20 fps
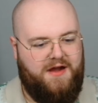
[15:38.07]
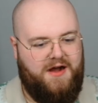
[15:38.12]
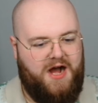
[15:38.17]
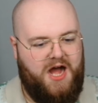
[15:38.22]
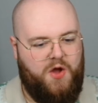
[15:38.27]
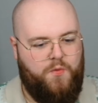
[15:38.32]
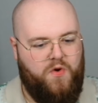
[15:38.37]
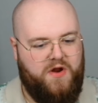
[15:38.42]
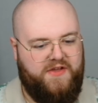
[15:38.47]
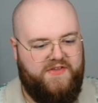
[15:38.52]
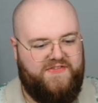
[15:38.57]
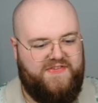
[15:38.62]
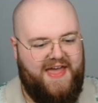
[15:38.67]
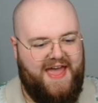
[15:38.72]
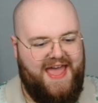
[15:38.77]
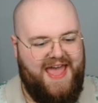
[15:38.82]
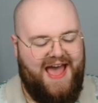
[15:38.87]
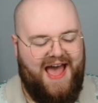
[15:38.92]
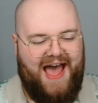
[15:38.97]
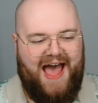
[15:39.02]
I want to
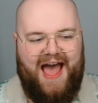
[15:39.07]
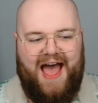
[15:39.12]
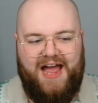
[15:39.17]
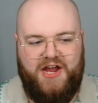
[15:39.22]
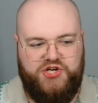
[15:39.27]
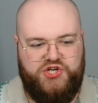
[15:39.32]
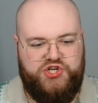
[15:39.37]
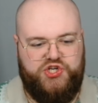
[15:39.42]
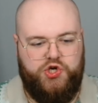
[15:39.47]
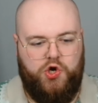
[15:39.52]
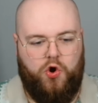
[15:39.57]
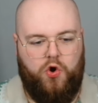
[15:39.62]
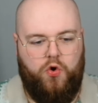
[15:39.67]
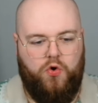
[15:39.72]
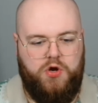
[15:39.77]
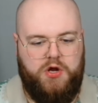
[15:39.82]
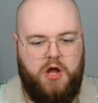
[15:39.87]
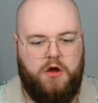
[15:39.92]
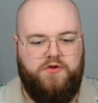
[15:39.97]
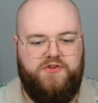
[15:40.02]
say Ash
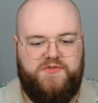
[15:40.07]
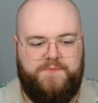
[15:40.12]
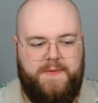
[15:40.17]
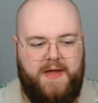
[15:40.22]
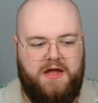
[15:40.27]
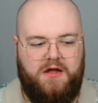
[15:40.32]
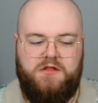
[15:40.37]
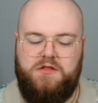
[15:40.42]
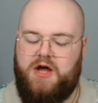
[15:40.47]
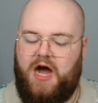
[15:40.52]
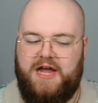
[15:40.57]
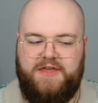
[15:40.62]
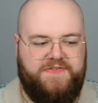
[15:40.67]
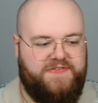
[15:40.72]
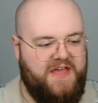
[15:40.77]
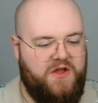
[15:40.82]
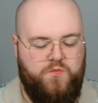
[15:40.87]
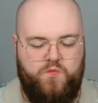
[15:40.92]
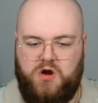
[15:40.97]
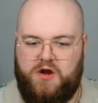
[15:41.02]
or Ghost Spell, I
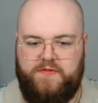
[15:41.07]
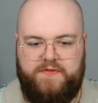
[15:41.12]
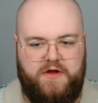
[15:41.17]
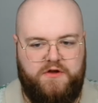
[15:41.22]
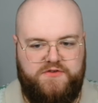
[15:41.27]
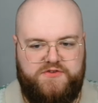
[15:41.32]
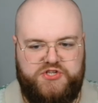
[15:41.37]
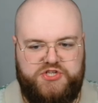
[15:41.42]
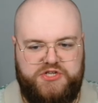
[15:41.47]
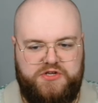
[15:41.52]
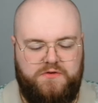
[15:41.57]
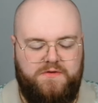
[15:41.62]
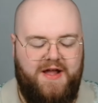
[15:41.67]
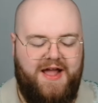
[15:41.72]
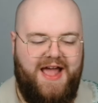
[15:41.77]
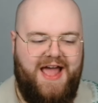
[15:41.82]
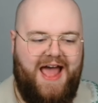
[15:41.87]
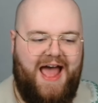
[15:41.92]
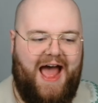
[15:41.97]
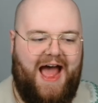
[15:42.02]
think one of those 2,
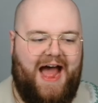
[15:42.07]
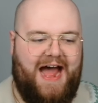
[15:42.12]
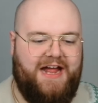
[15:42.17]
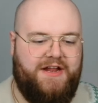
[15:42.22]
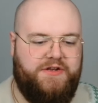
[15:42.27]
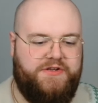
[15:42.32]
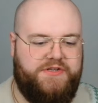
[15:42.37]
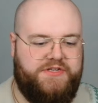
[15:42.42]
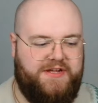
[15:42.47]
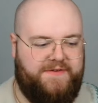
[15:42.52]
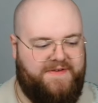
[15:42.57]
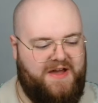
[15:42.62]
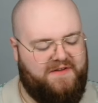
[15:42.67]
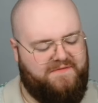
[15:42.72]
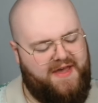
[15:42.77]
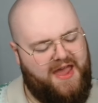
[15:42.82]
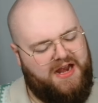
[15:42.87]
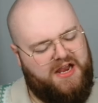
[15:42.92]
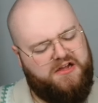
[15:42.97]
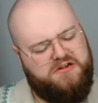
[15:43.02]
and Effect
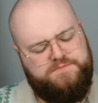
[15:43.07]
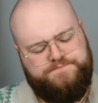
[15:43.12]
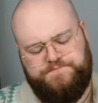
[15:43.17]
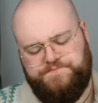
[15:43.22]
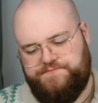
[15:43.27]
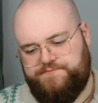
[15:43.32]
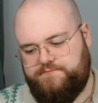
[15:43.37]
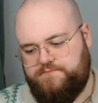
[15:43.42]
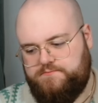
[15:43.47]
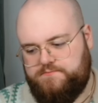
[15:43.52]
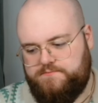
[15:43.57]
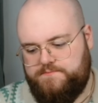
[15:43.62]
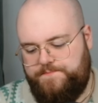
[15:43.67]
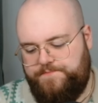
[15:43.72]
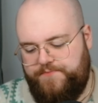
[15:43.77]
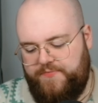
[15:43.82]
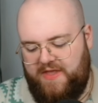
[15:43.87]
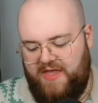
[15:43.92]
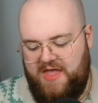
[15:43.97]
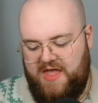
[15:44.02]
Veiler.
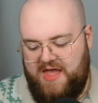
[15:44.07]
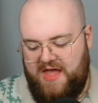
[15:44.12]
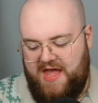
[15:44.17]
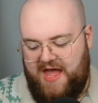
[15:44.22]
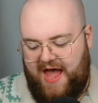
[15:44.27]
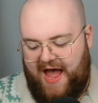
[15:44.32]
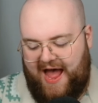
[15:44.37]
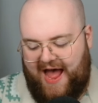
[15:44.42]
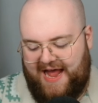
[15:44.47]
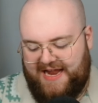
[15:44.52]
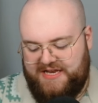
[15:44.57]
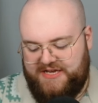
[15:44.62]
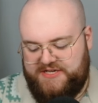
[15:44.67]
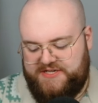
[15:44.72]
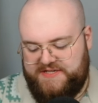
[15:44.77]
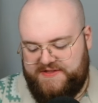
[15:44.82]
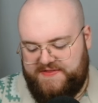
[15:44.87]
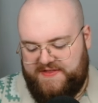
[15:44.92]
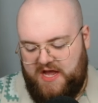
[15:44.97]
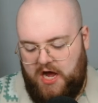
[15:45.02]

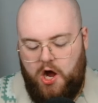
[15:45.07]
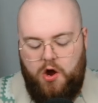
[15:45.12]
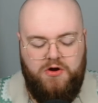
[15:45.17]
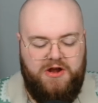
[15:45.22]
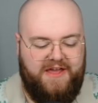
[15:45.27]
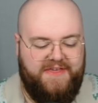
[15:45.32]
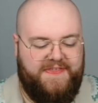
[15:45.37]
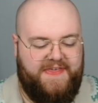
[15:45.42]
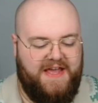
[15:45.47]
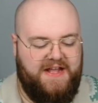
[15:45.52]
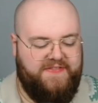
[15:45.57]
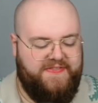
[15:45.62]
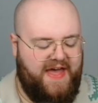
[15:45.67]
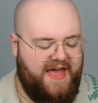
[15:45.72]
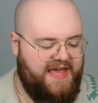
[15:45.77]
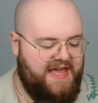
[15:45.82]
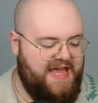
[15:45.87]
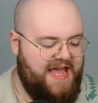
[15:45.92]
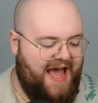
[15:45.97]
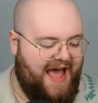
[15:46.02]
And the only thing
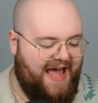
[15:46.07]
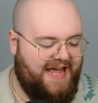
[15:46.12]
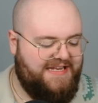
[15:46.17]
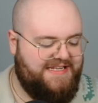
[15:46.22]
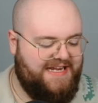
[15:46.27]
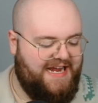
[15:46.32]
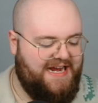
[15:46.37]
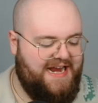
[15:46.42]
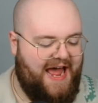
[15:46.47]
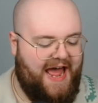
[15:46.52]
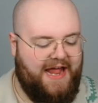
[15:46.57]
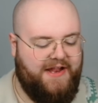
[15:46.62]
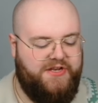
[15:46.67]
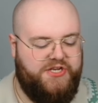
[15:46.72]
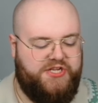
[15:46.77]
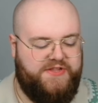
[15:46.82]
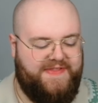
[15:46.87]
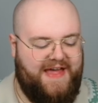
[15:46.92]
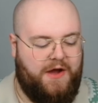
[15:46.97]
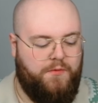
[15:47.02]
that he had in
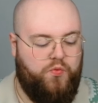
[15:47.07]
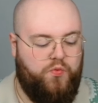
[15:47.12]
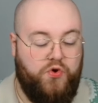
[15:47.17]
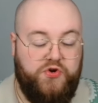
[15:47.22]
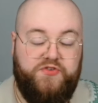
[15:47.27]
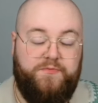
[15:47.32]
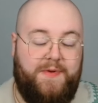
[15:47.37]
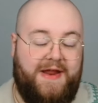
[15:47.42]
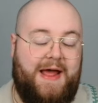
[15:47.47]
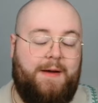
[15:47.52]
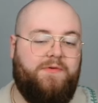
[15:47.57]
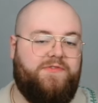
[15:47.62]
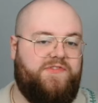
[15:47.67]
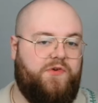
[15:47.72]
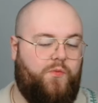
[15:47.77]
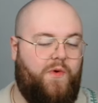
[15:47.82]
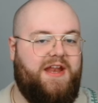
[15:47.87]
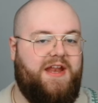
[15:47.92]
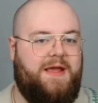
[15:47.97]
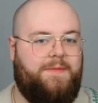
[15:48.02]
hand that would have been able to
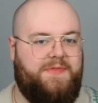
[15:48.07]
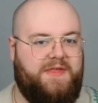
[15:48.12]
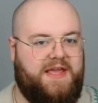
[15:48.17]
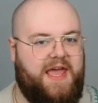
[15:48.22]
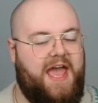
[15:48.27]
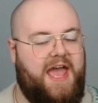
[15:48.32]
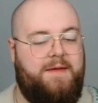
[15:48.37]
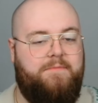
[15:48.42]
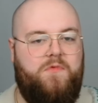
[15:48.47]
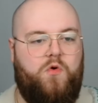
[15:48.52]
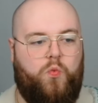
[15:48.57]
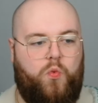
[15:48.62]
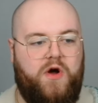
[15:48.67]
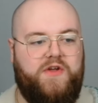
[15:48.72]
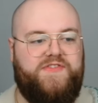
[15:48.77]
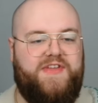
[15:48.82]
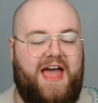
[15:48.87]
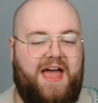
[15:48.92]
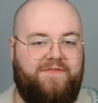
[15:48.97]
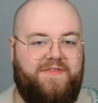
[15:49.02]
win him the game
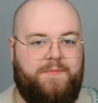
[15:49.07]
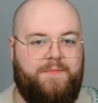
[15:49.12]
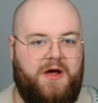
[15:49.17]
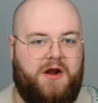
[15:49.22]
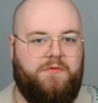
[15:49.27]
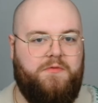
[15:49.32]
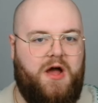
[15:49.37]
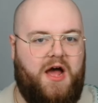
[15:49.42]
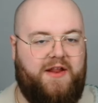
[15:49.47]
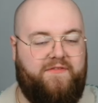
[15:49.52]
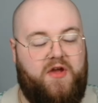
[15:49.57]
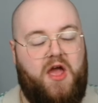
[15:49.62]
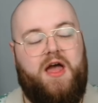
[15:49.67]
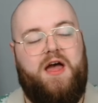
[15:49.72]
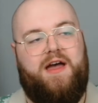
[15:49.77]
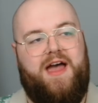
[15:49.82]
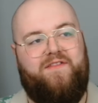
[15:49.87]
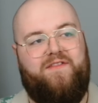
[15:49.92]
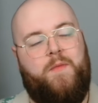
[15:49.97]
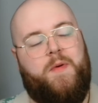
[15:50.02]
was heavy
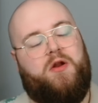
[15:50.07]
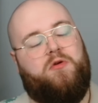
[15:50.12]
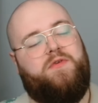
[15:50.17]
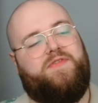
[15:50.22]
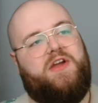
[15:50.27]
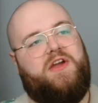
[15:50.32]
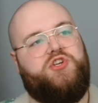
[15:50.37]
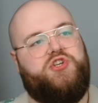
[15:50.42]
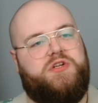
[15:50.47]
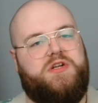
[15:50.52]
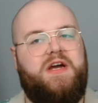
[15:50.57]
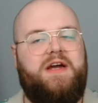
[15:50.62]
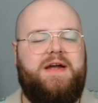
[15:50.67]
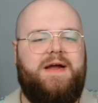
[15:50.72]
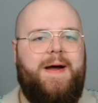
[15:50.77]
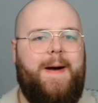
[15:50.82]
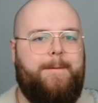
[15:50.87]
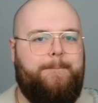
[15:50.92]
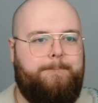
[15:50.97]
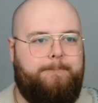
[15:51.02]
polarization.
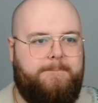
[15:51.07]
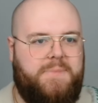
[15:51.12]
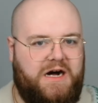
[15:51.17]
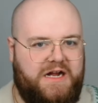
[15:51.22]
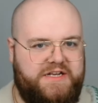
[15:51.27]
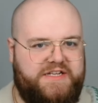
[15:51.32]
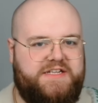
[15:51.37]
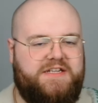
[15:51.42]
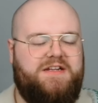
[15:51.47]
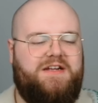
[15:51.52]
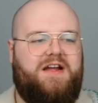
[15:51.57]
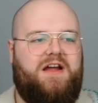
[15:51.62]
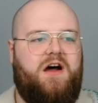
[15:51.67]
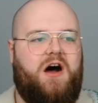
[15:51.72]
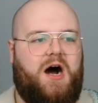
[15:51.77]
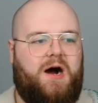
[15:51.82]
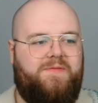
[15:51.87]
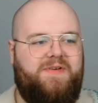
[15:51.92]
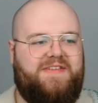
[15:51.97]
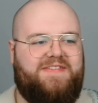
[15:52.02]
But
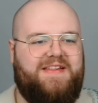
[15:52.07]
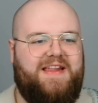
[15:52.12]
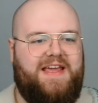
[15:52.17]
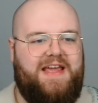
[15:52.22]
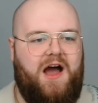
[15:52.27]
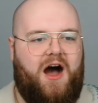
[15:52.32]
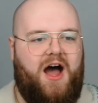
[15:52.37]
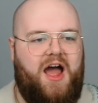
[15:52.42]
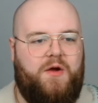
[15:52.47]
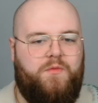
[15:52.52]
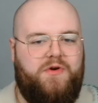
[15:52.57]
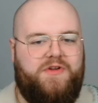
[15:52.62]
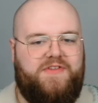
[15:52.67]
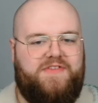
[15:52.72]
obviously, I